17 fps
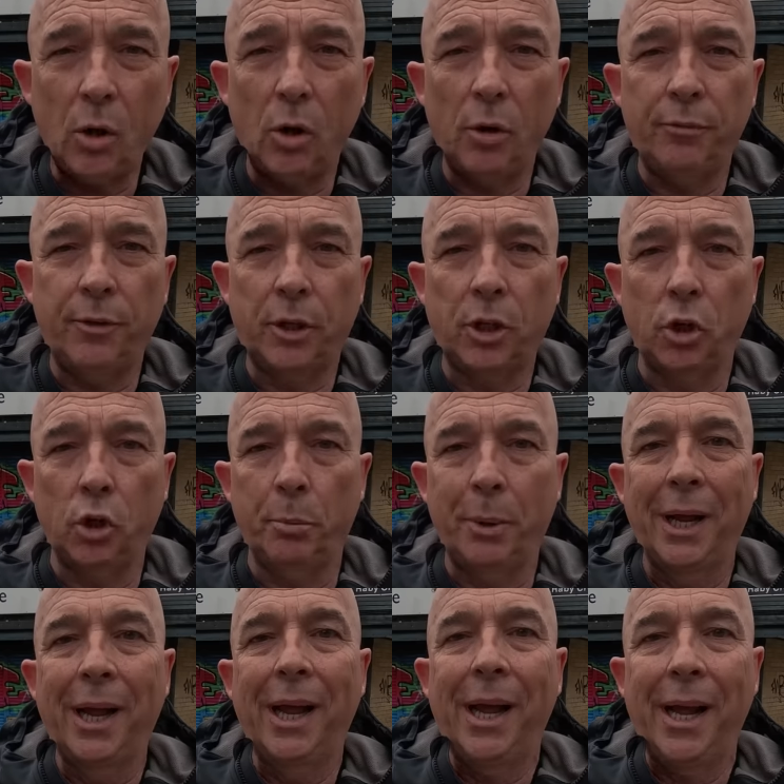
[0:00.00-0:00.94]
of the club
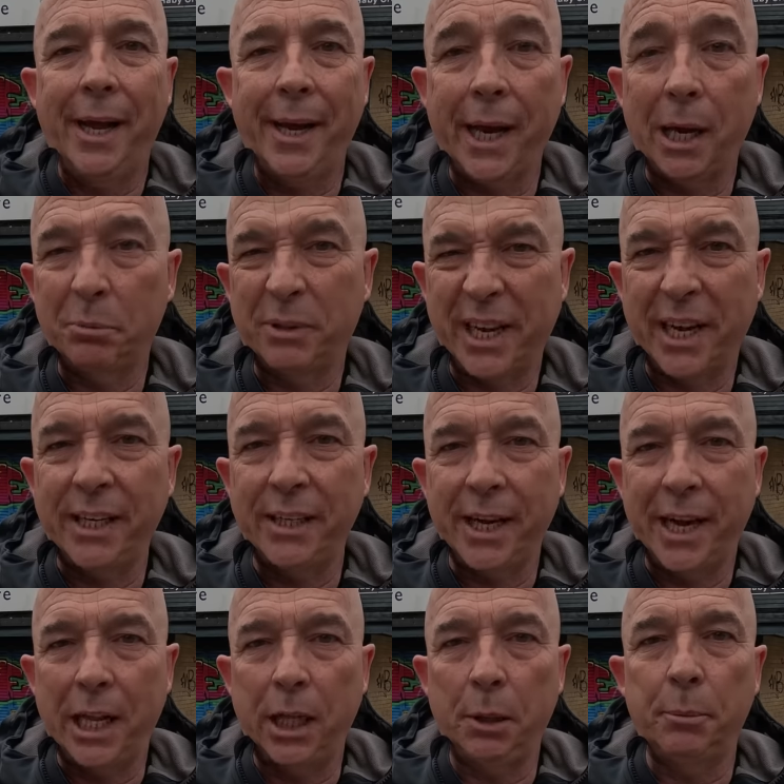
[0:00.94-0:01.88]
and I'm kind
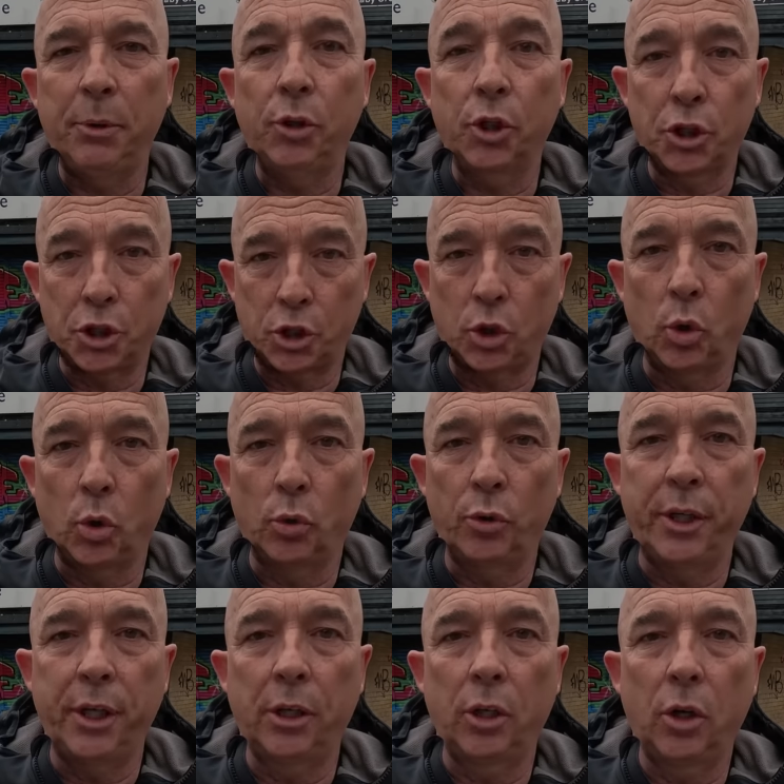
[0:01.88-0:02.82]
of helping the
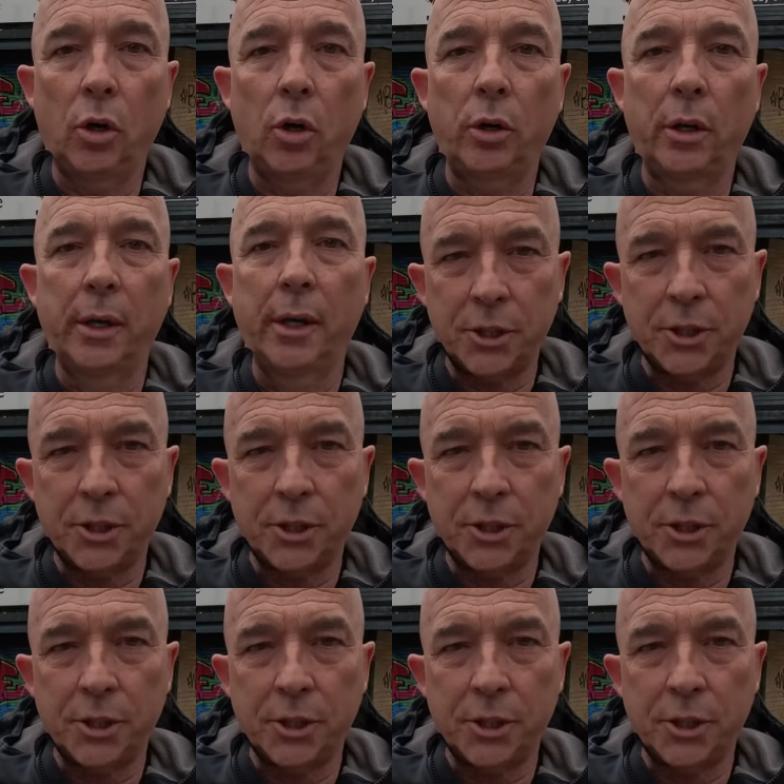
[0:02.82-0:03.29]
story along.